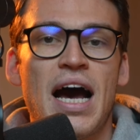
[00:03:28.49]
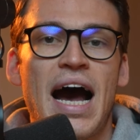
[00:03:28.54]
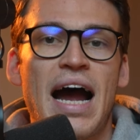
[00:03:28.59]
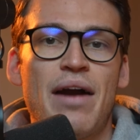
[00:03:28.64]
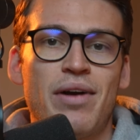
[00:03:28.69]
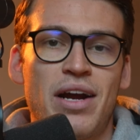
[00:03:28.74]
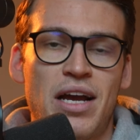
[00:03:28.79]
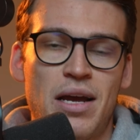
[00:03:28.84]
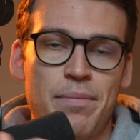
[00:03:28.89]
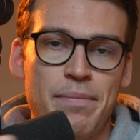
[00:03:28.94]

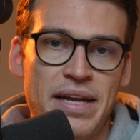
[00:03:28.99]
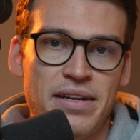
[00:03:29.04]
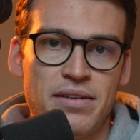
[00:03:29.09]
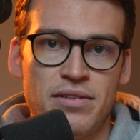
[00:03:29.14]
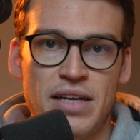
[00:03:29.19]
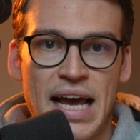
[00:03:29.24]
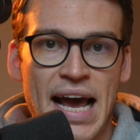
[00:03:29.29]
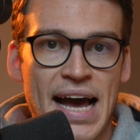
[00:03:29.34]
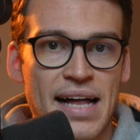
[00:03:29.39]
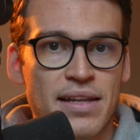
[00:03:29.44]
I
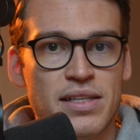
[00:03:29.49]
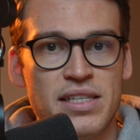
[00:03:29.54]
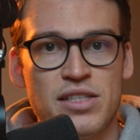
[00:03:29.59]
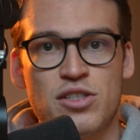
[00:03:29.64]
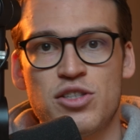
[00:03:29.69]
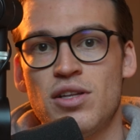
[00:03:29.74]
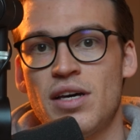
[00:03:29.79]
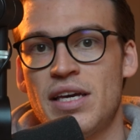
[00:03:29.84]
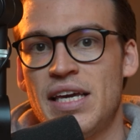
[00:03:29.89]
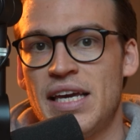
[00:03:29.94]
recommend at
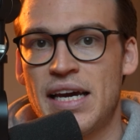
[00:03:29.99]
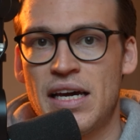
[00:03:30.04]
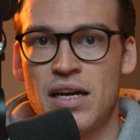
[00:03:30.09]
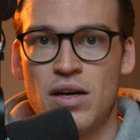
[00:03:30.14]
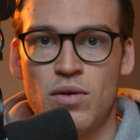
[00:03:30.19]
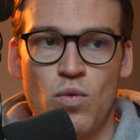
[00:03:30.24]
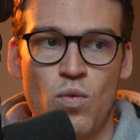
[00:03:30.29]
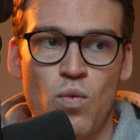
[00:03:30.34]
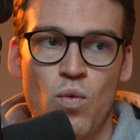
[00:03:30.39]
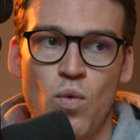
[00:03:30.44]
least looking at
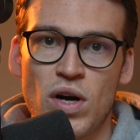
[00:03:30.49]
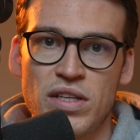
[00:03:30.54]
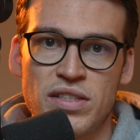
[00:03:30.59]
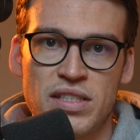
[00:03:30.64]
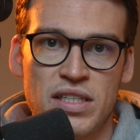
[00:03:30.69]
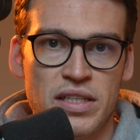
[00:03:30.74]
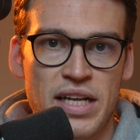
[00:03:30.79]
it once